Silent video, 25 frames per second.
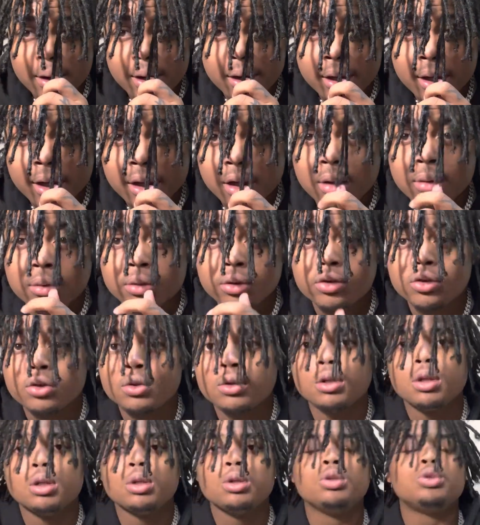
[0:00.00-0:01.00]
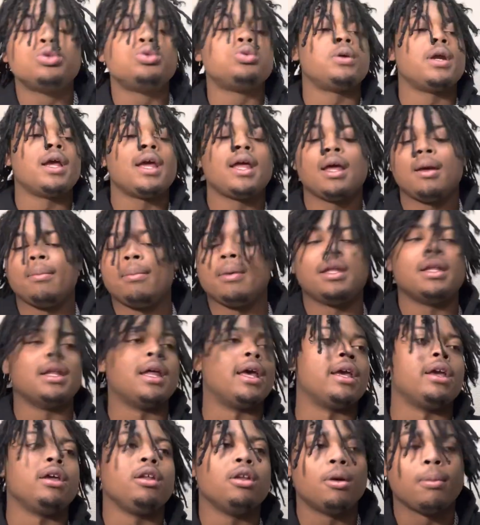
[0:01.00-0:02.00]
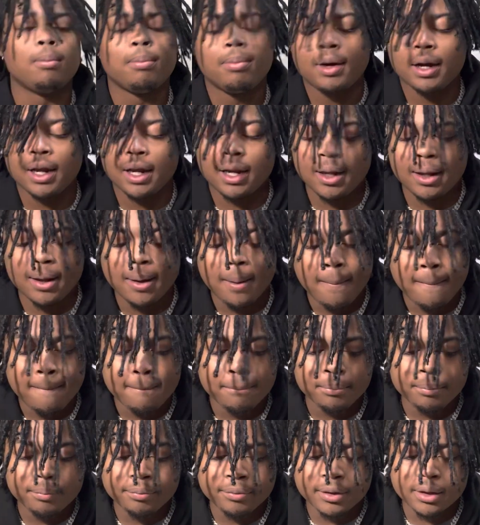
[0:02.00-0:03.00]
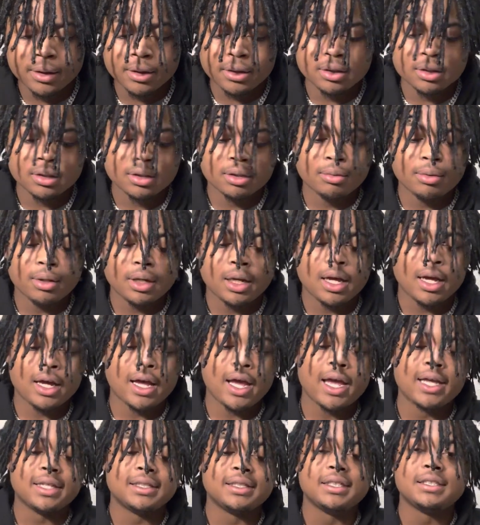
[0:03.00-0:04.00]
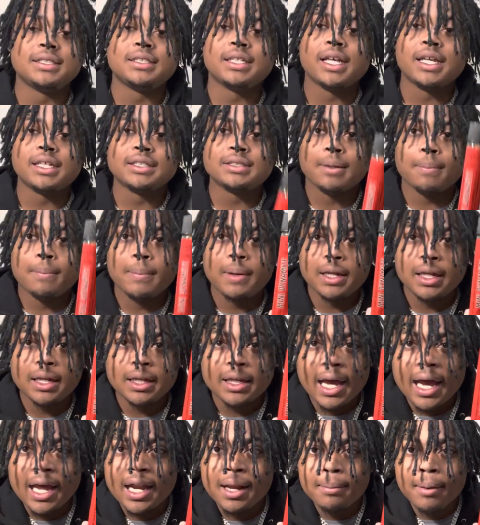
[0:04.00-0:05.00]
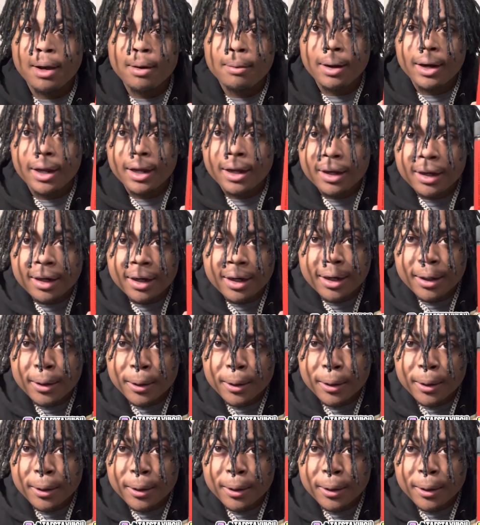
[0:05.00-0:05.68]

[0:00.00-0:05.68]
to get them dread, I mean like you know braided. But guys, this is the mini dynamite right here.